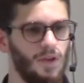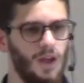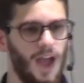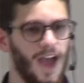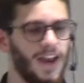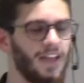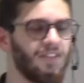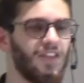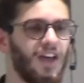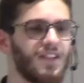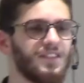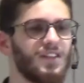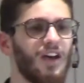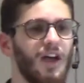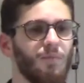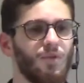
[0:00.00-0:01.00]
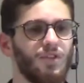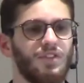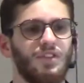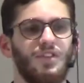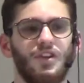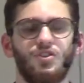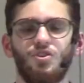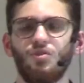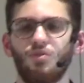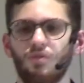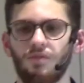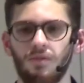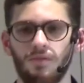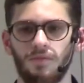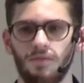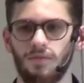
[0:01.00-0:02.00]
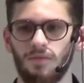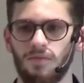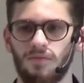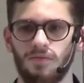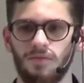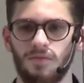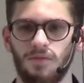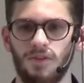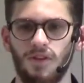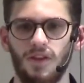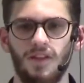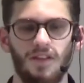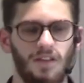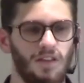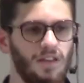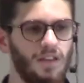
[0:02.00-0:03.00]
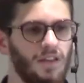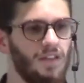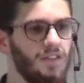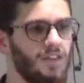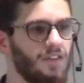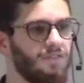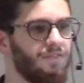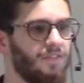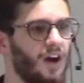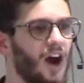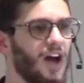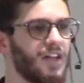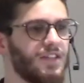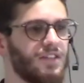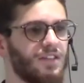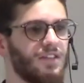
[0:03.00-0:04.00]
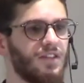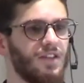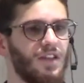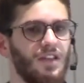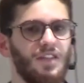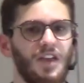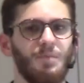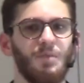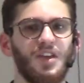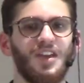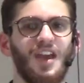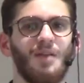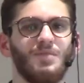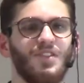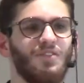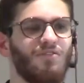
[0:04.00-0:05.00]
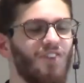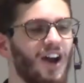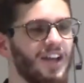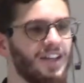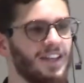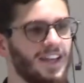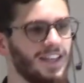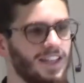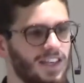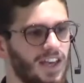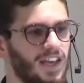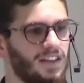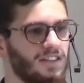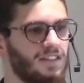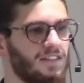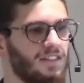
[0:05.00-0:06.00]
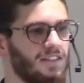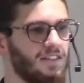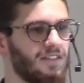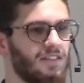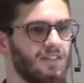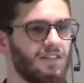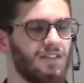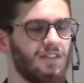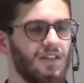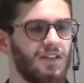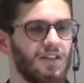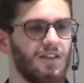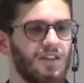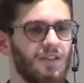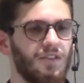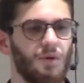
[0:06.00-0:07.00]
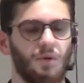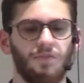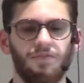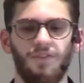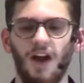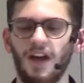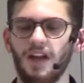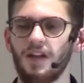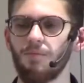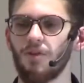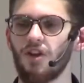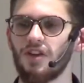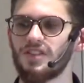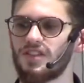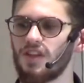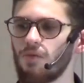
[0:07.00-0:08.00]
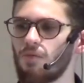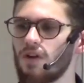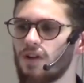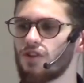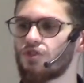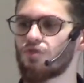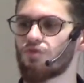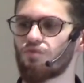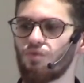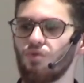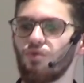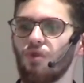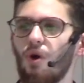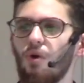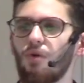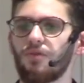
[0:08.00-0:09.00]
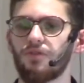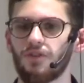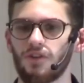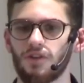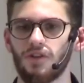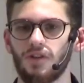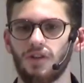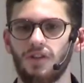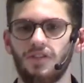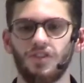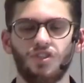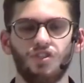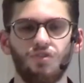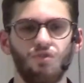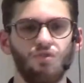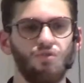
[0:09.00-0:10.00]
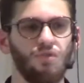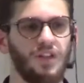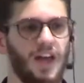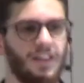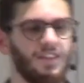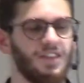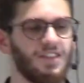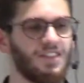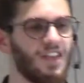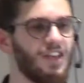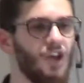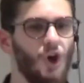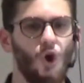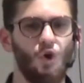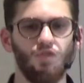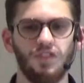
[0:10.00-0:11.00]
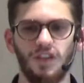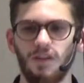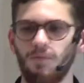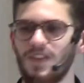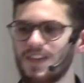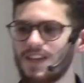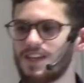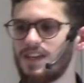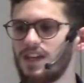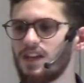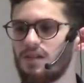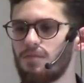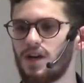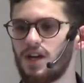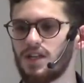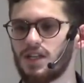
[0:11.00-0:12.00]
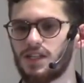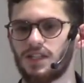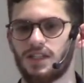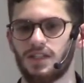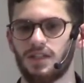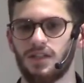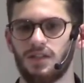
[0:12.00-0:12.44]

And at that time, what did they do? They fought. They became divided again. They were fighting because they wanted to rule over this new land. They said, who's going to be the king among us?